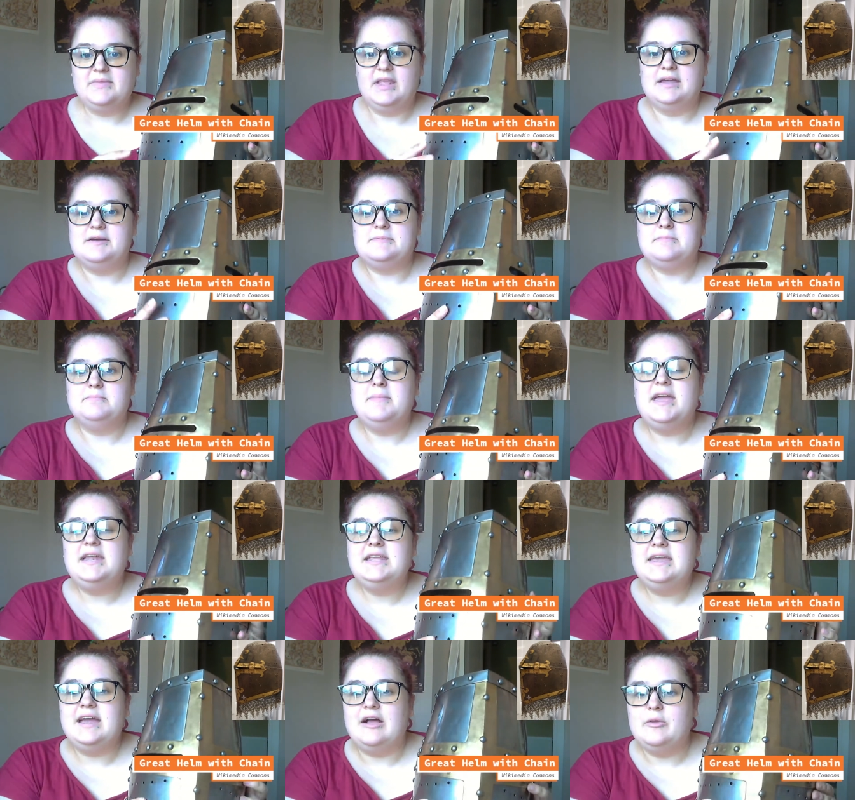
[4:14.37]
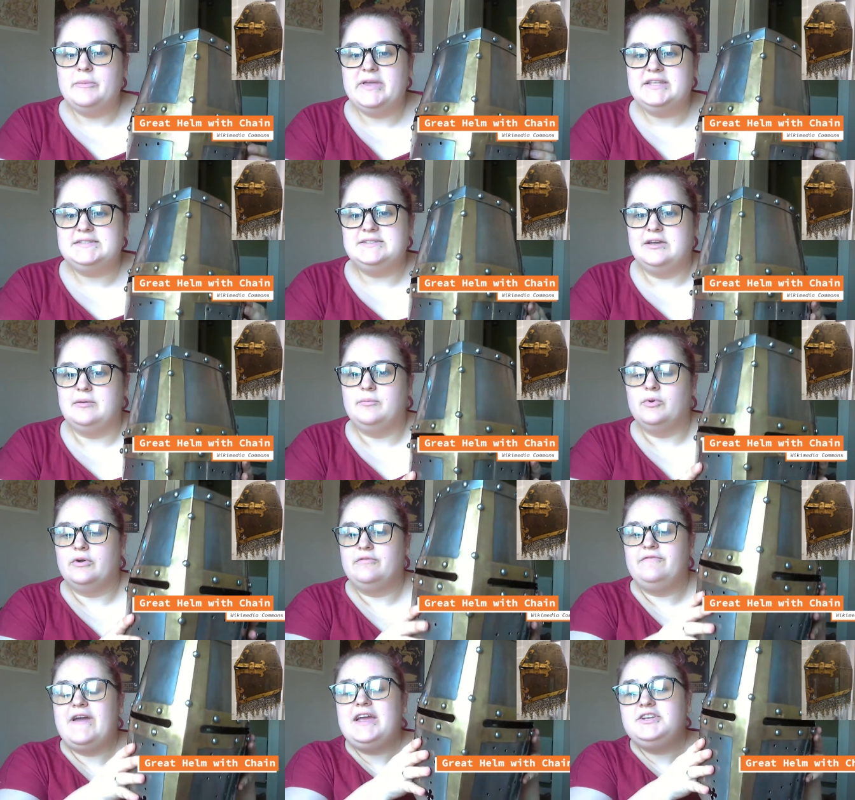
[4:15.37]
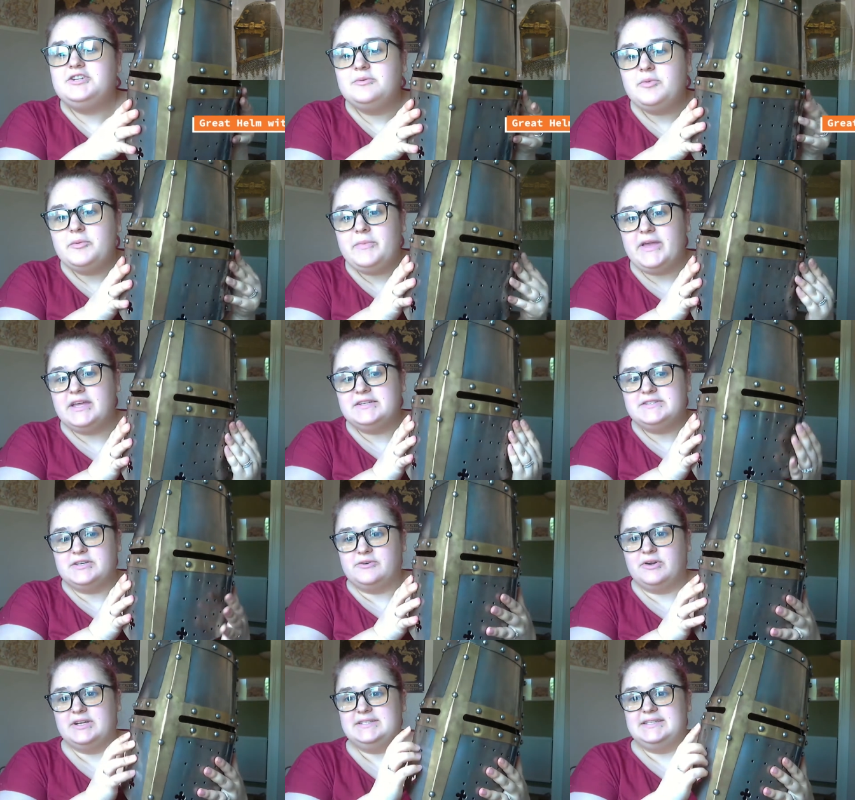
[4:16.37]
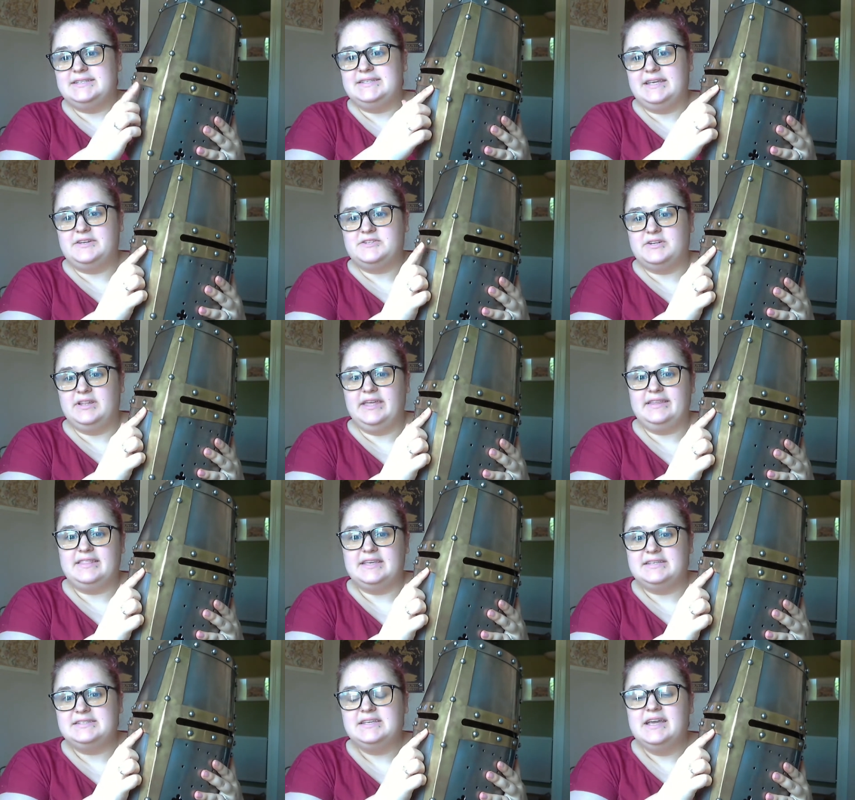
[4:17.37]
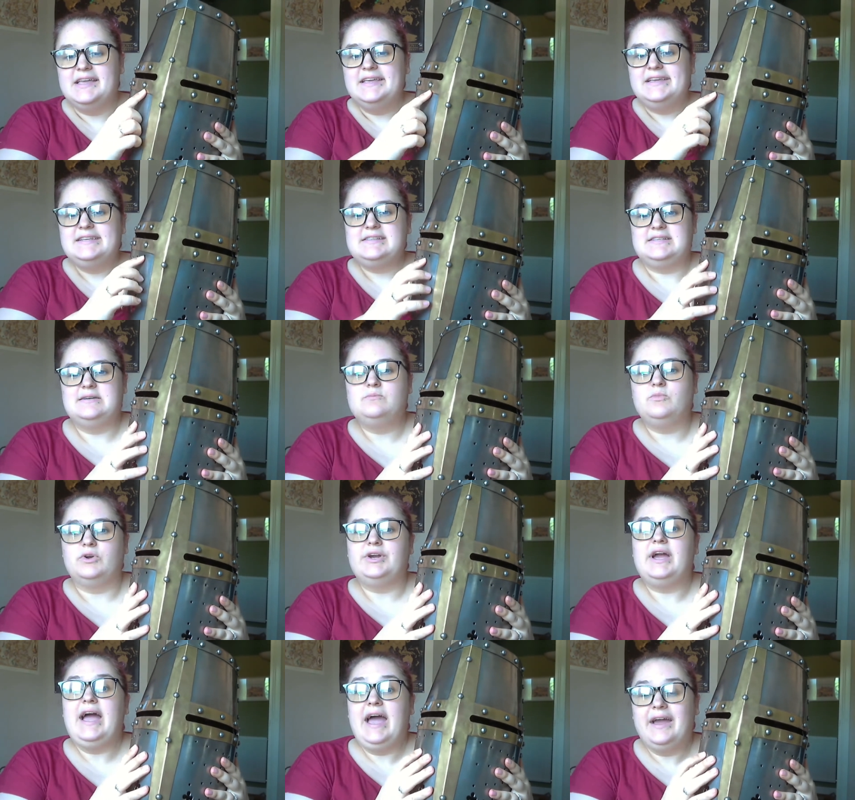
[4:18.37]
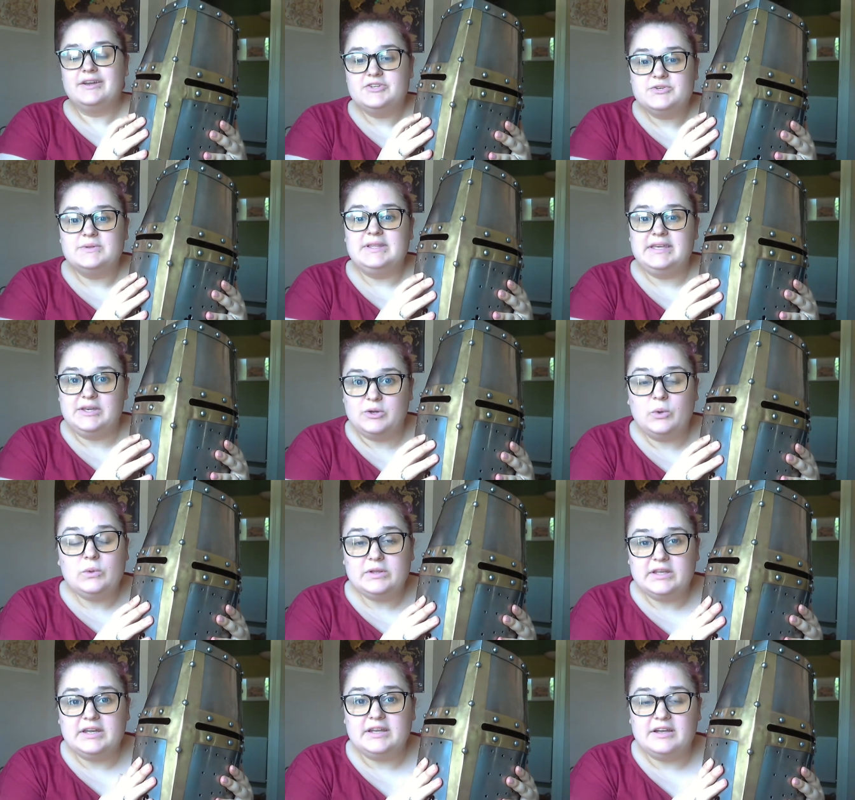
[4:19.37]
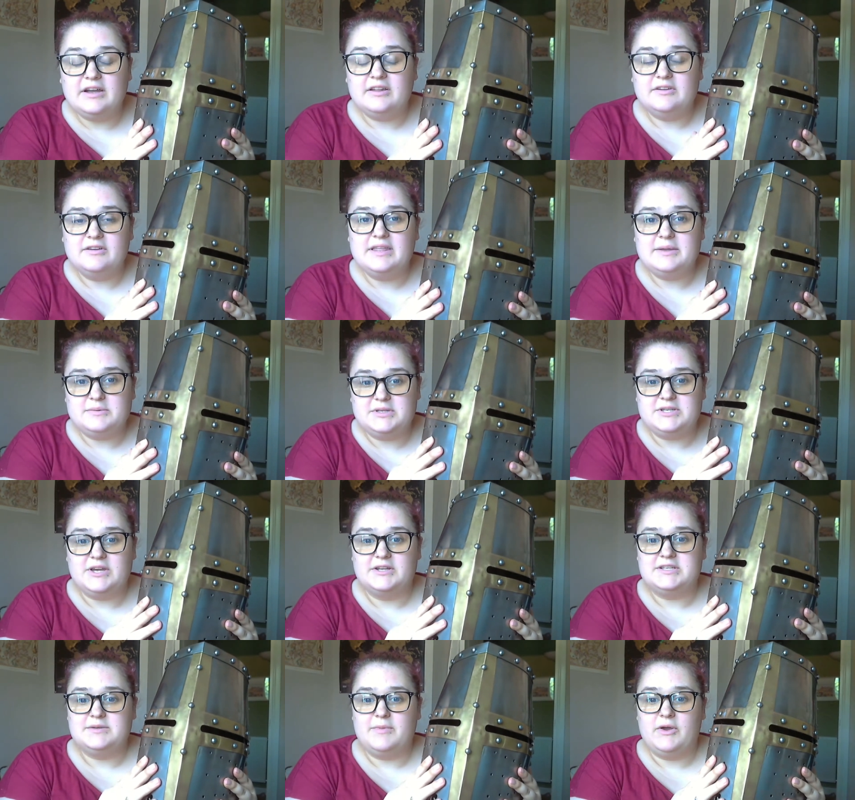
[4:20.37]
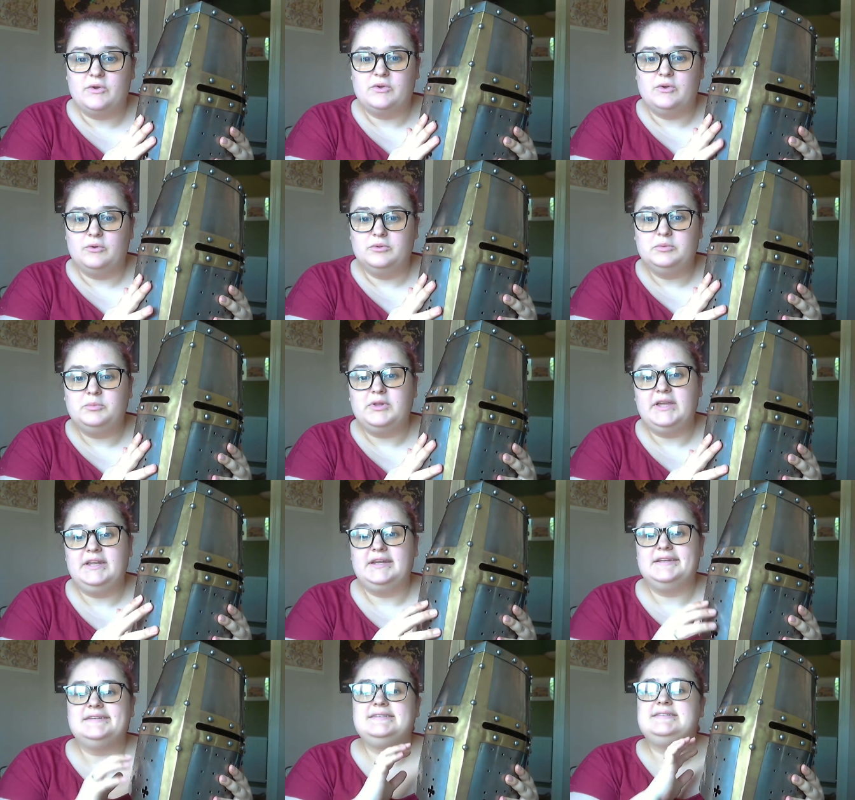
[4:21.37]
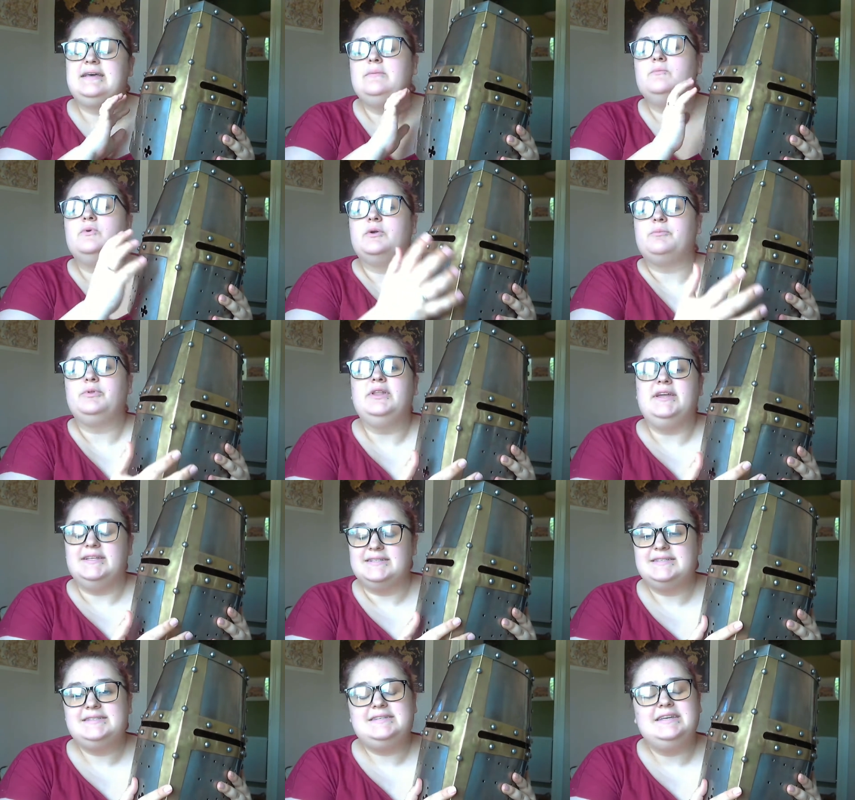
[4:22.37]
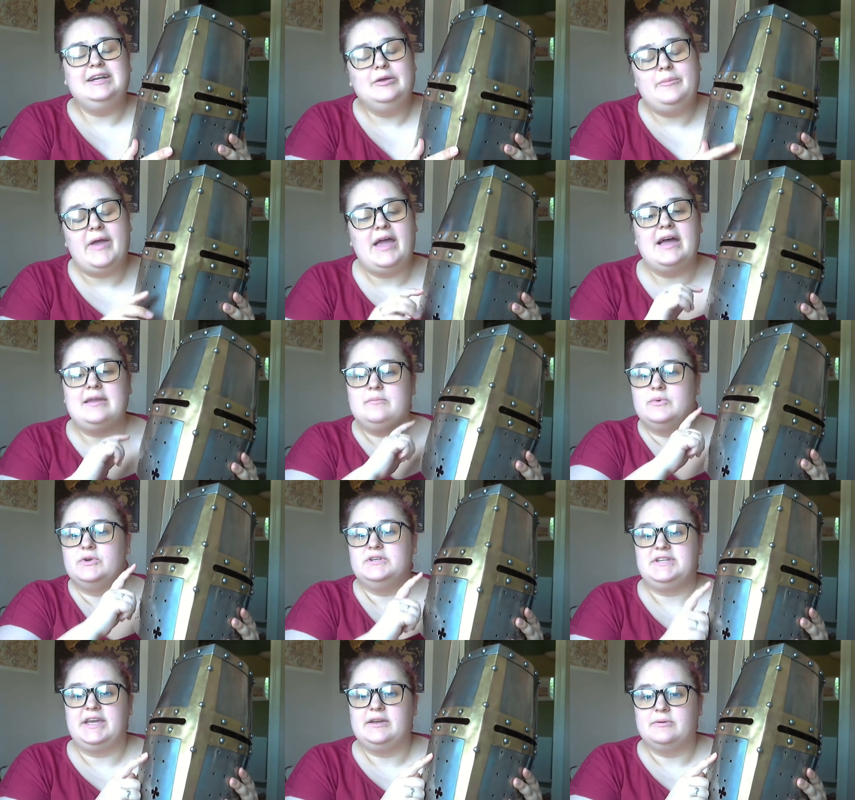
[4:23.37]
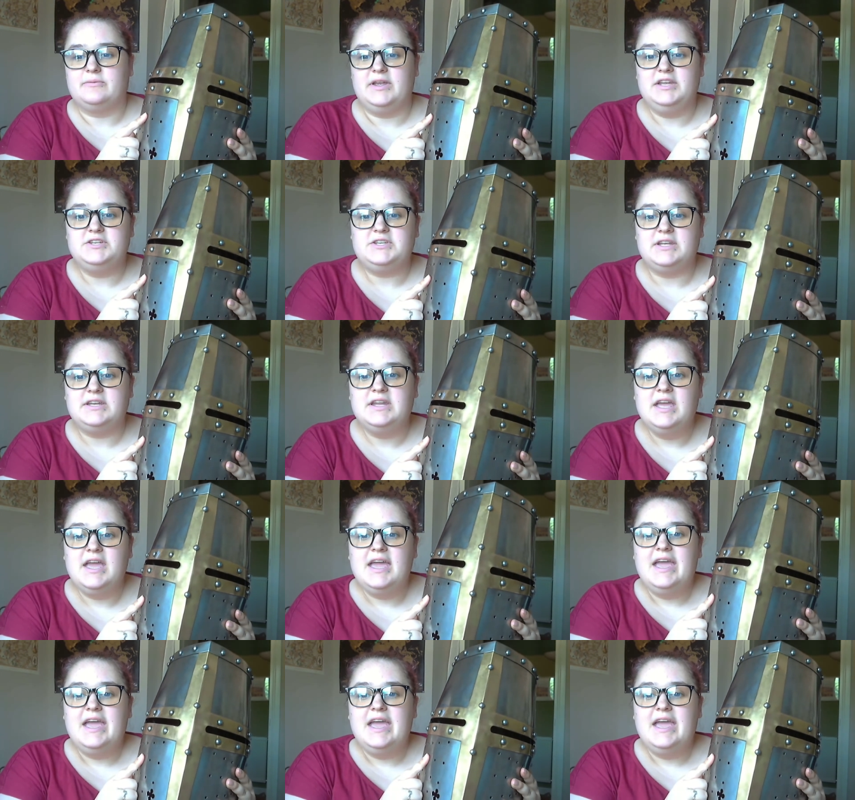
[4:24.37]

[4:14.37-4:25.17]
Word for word: Now, many helmets saw more fashionable bands across the center like this. Some were actually golden in color, like we talked about, gold-plated. Some were plain steel, but had more decoration.